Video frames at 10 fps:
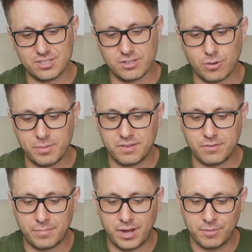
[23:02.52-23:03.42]
a little bit of
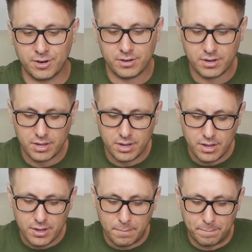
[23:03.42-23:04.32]
a bummer.
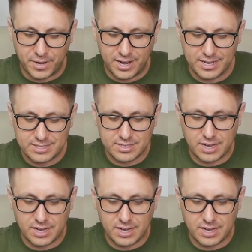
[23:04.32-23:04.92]
But